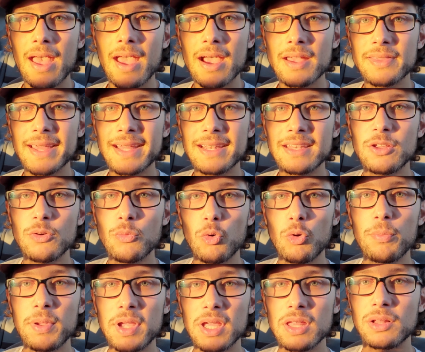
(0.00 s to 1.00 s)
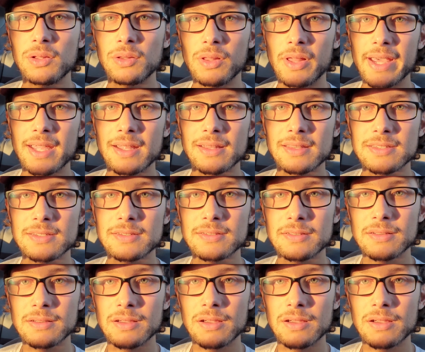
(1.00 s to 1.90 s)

And then you will be the light